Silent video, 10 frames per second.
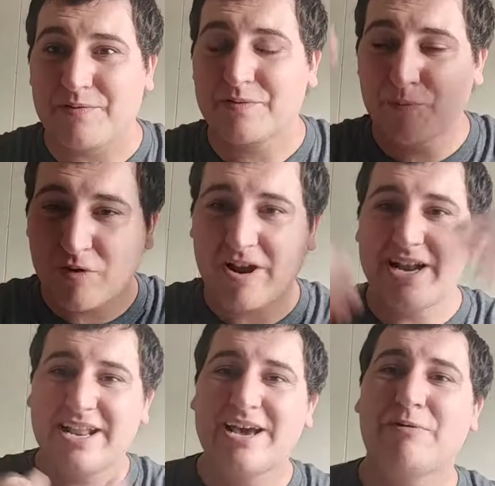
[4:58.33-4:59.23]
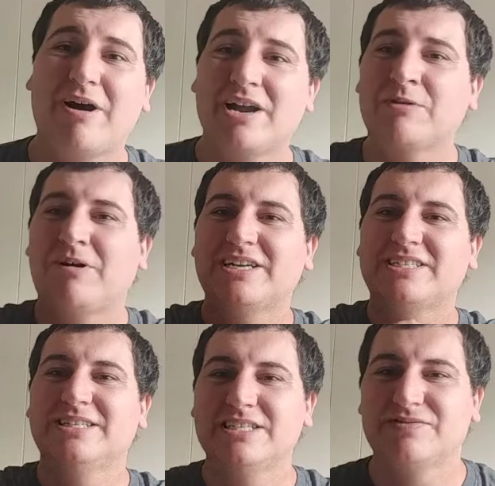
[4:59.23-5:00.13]
from right now while you're
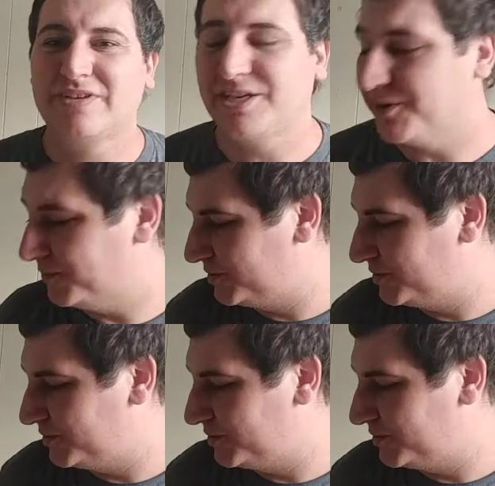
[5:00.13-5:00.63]
watching this video